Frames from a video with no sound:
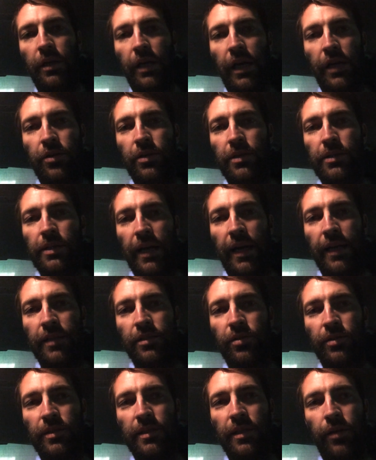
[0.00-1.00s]
and you need to ask
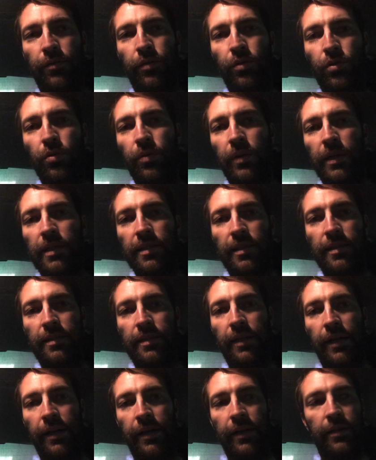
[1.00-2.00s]
yourself, who is this
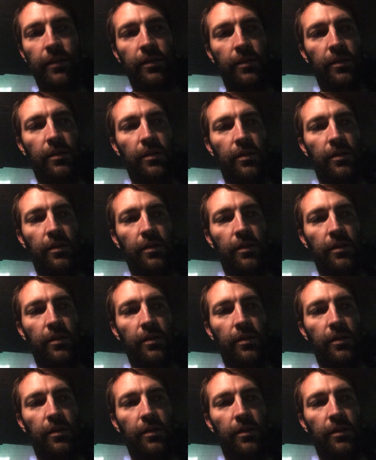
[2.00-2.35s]
guy?